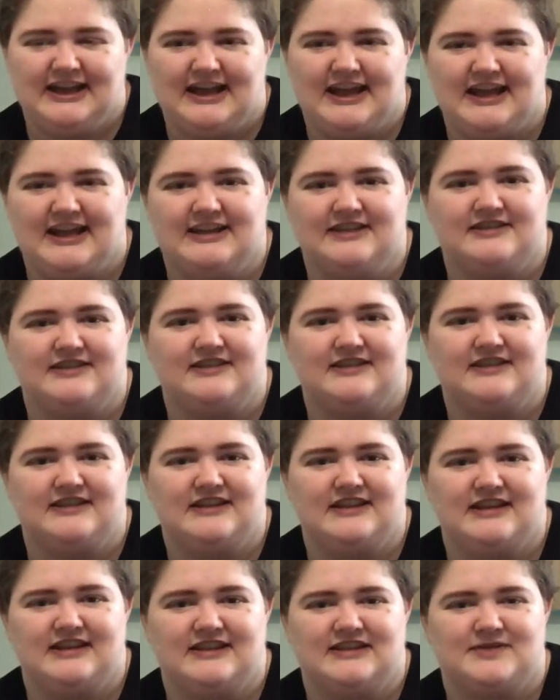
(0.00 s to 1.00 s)
and
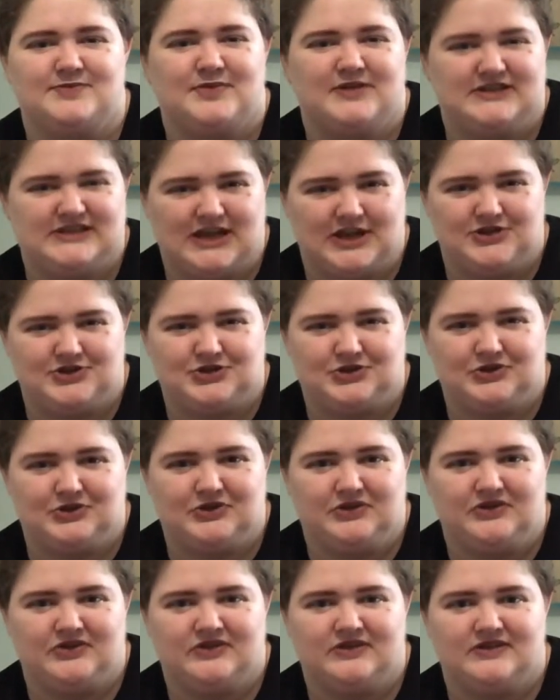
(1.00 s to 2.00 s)
its potential
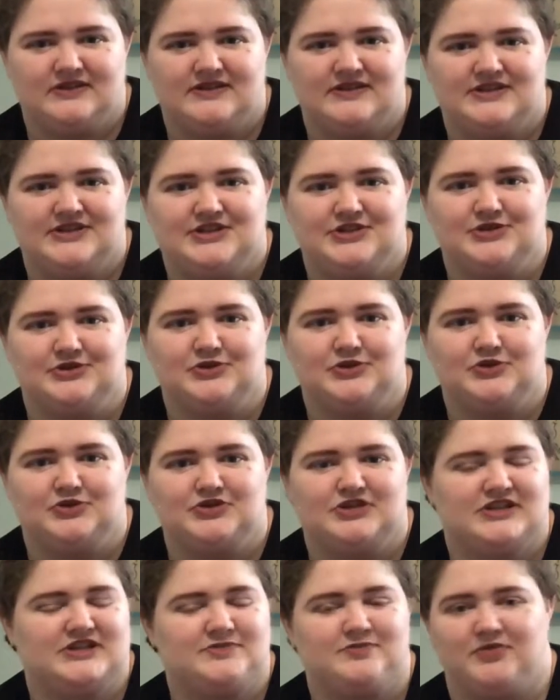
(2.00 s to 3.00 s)
to
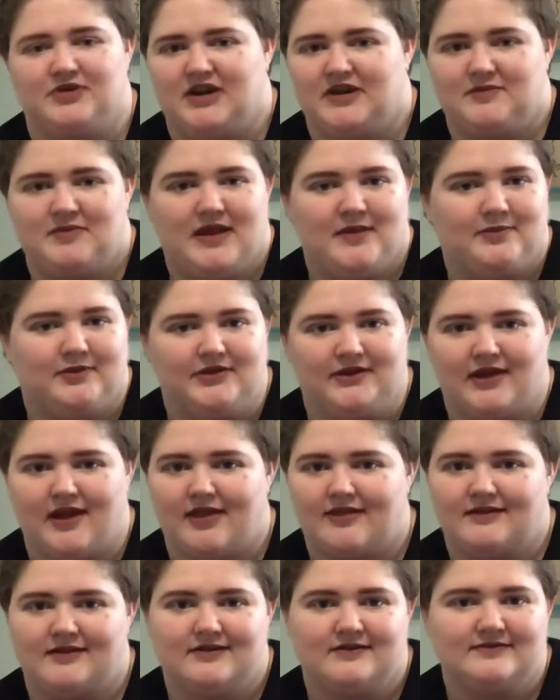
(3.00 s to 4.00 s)
just bring people
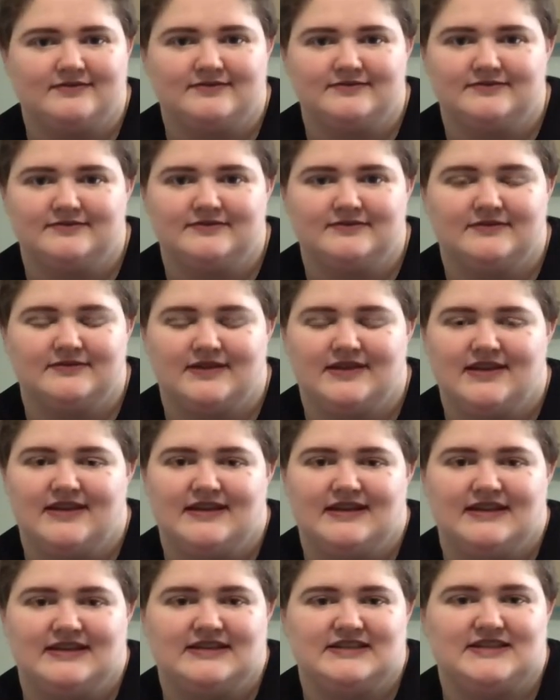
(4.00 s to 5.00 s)
together,
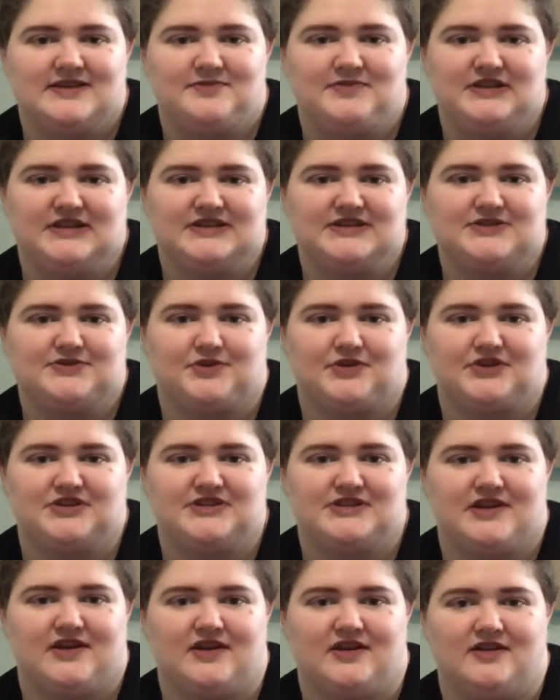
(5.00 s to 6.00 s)
to be a
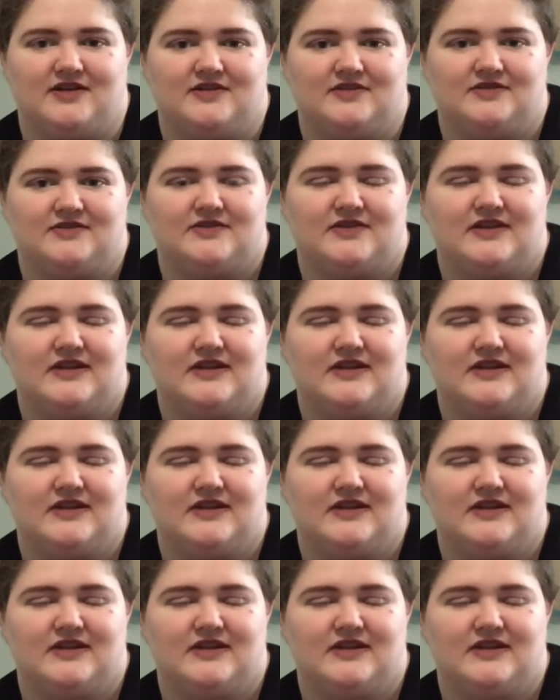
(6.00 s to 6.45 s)
source of